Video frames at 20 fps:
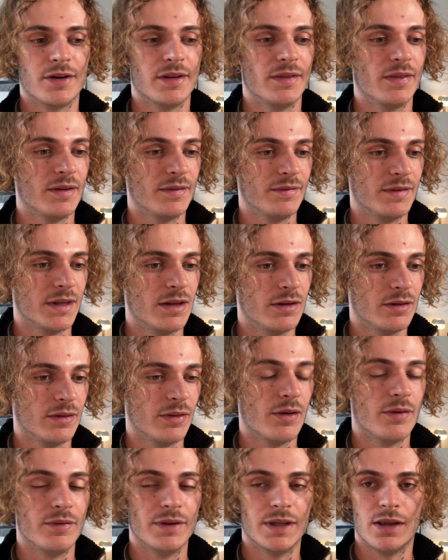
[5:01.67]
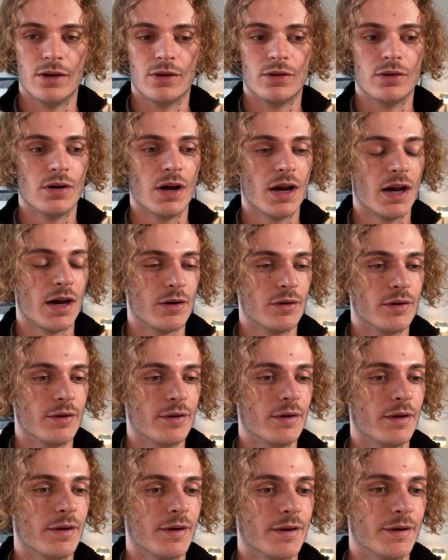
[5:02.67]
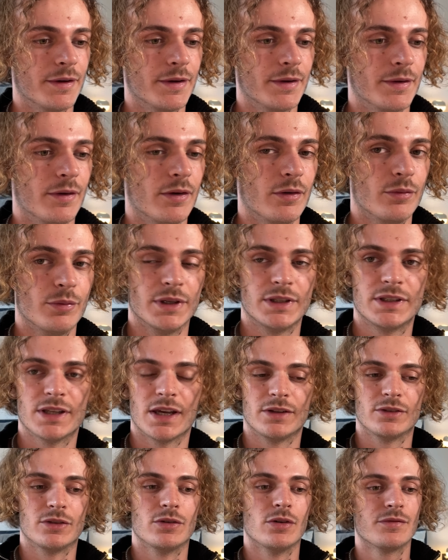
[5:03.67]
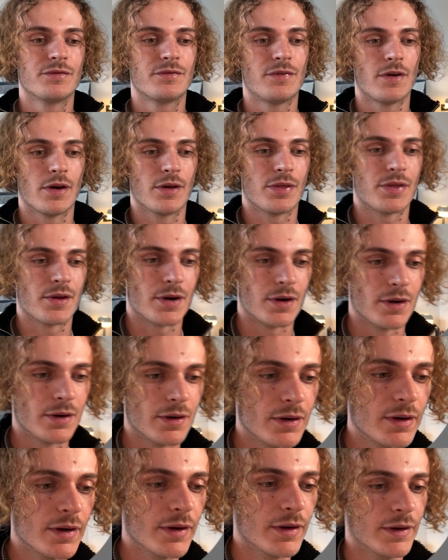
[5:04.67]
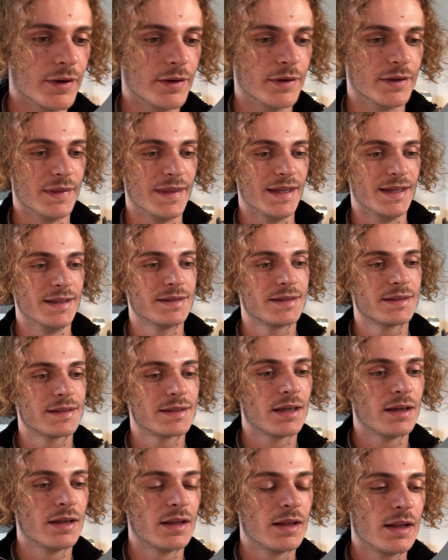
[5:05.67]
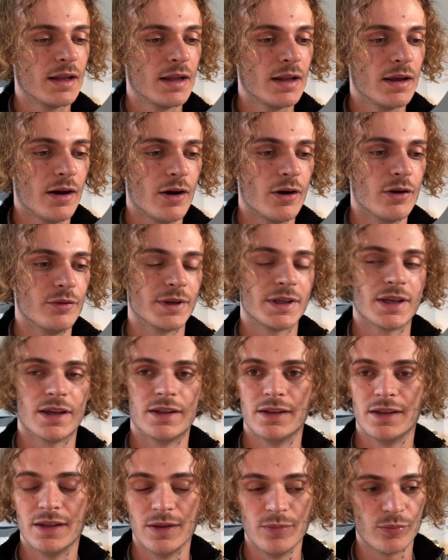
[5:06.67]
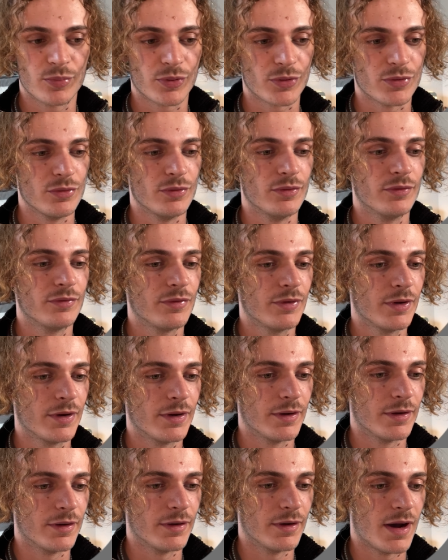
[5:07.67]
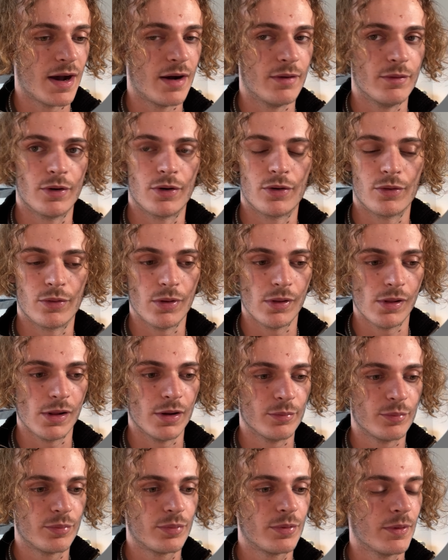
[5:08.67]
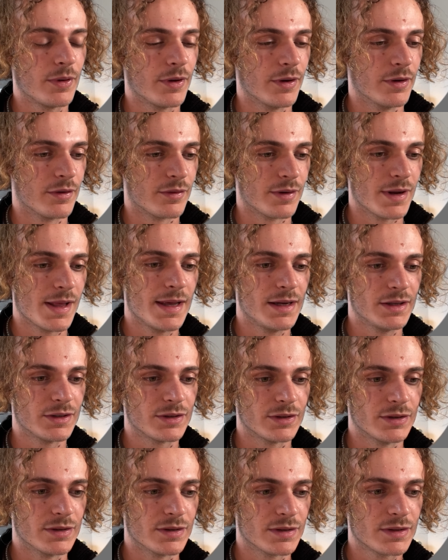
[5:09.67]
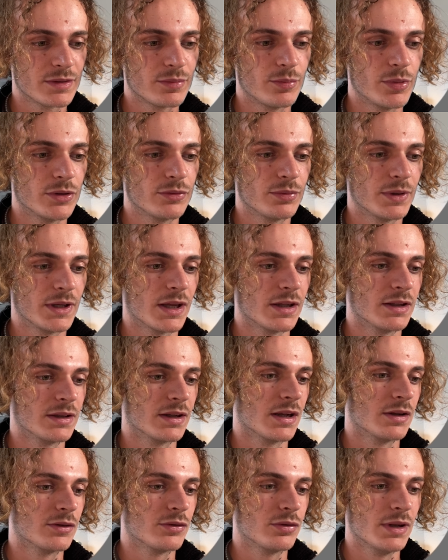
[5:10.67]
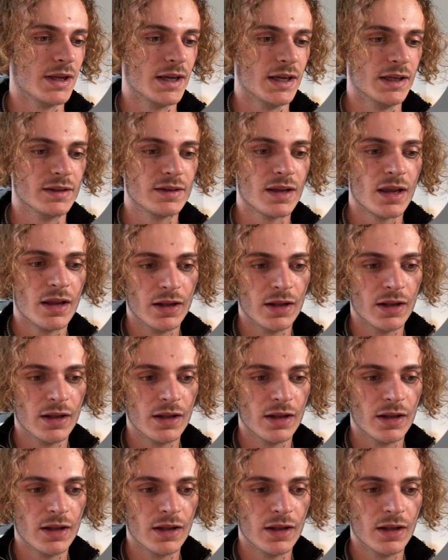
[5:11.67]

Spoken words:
in the video how we can go further how we can improve our rollup relations, but we can calculate,